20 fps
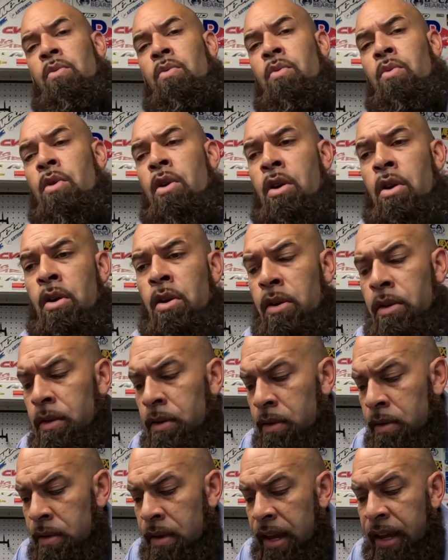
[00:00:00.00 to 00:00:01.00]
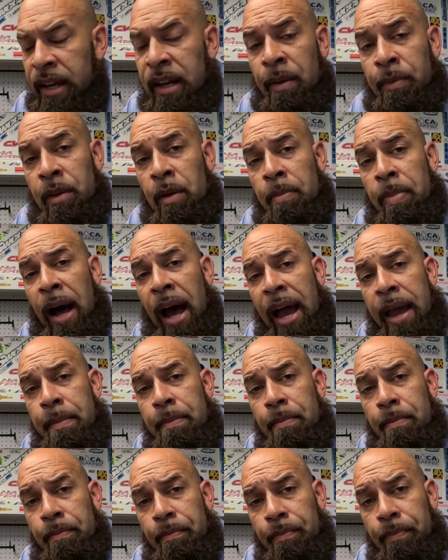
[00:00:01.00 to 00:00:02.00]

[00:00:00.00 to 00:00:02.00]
were taking up the pipe,